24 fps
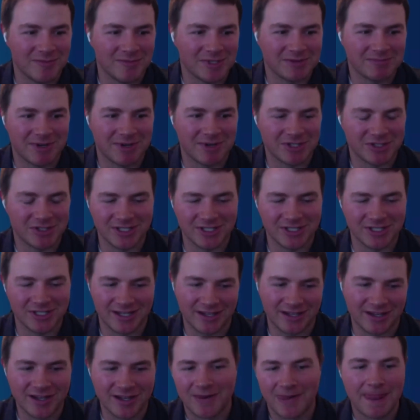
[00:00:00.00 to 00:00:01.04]

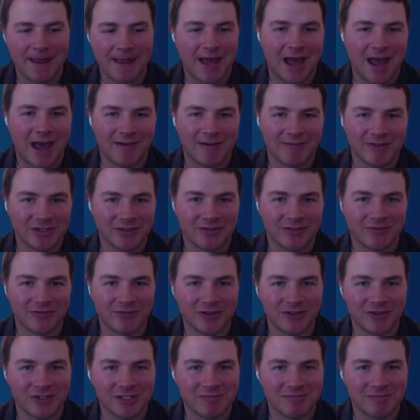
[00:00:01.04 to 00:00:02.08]
Especially like having
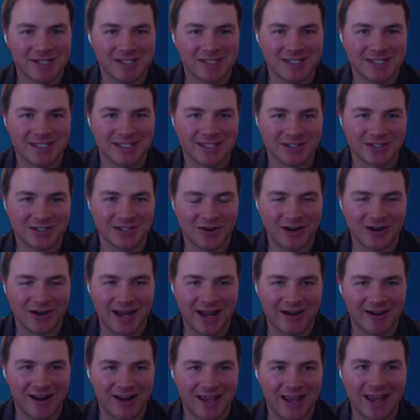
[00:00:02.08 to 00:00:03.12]
your first business
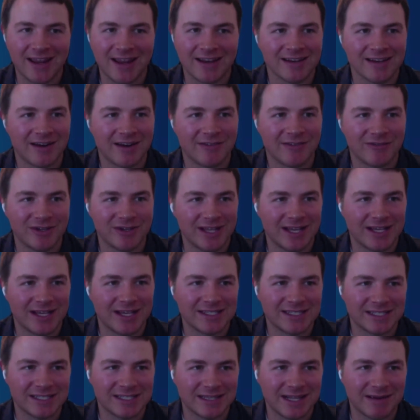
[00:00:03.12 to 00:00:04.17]
start out and
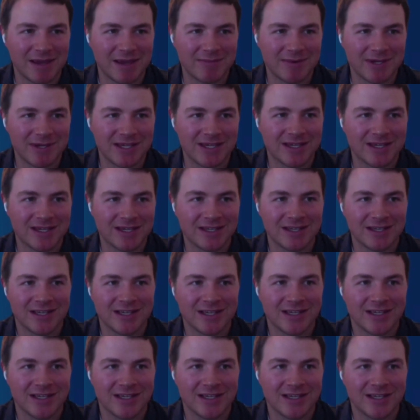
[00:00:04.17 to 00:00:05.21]
realizing that maybe
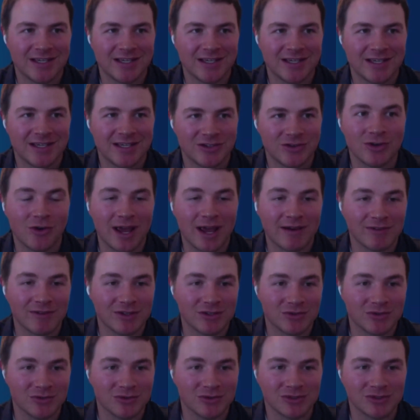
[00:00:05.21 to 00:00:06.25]
you
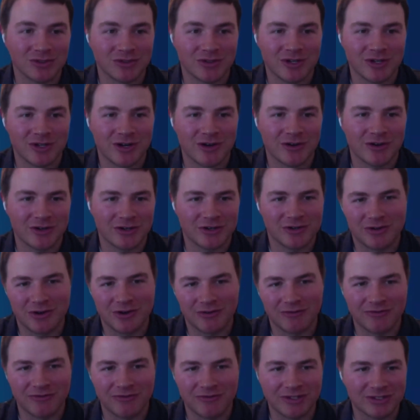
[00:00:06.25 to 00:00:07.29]
don't have the tools
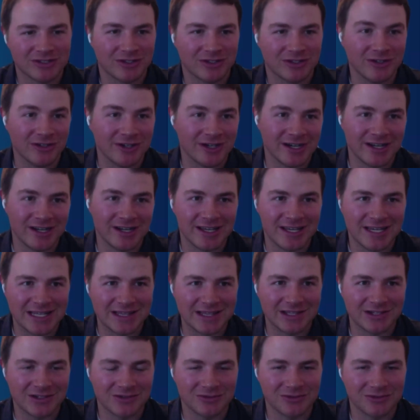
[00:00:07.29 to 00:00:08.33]
or you don't feel
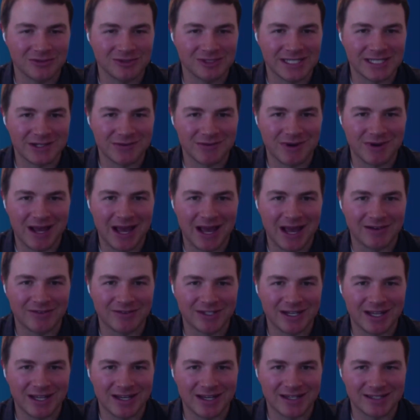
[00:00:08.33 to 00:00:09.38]
certain in the tools that you
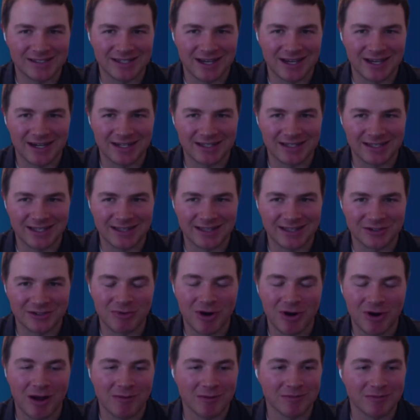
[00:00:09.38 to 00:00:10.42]
have and deciding that
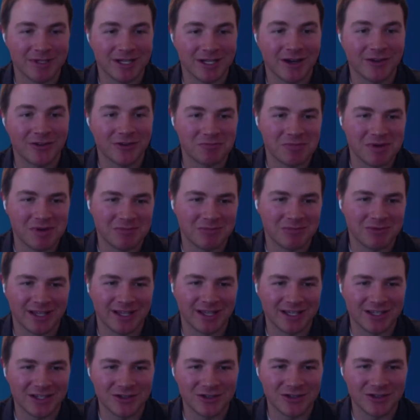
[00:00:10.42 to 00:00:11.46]
there's probably other people
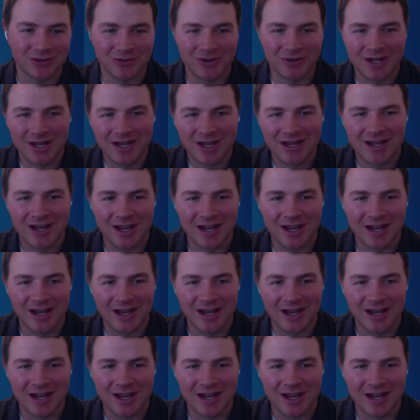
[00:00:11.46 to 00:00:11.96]
like you